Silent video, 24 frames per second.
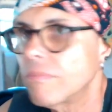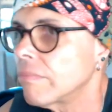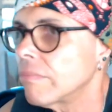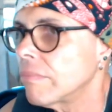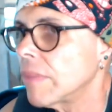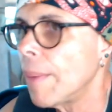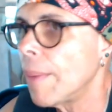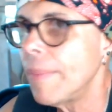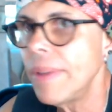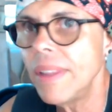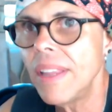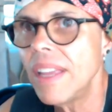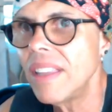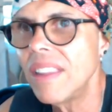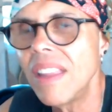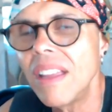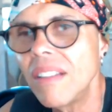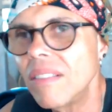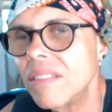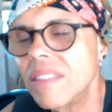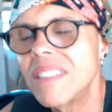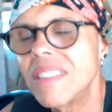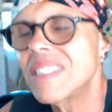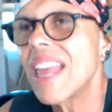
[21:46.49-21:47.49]
I mean,
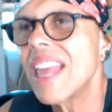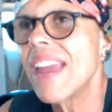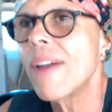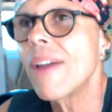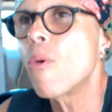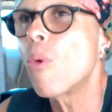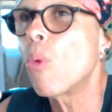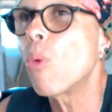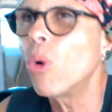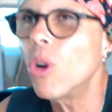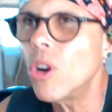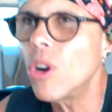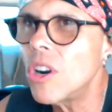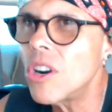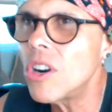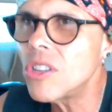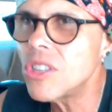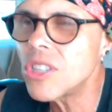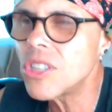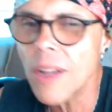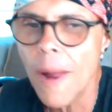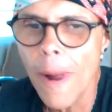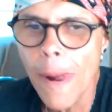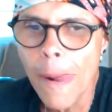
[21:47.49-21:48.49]
it's like
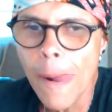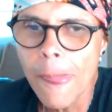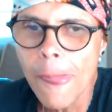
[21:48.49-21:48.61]
words